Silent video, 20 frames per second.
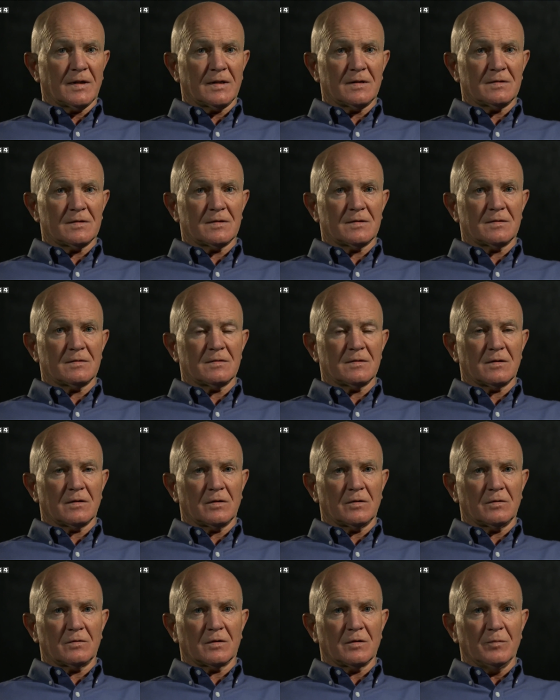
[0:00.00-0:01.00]
It's
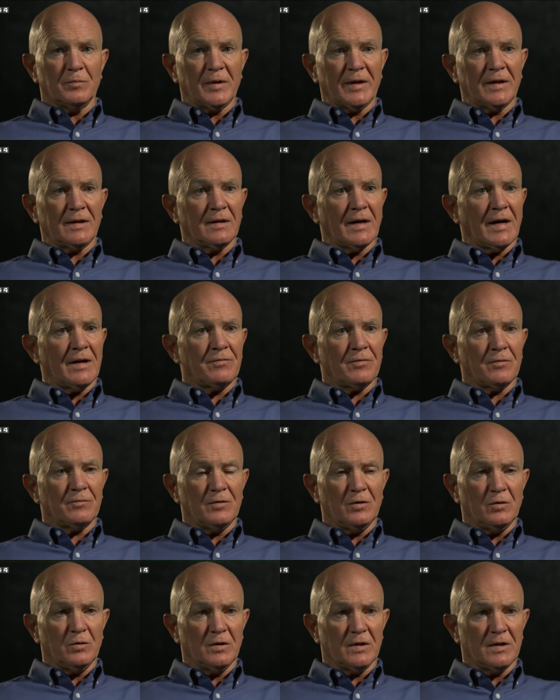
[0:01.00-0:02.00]
a complete life
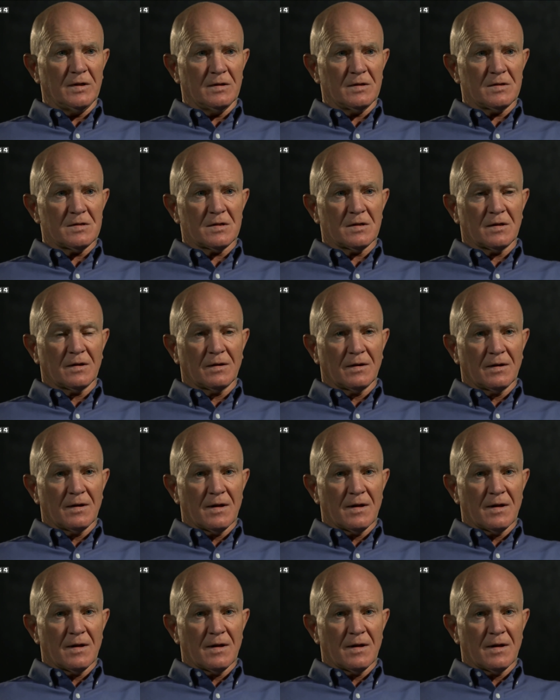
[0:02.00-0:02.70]
of loneliness.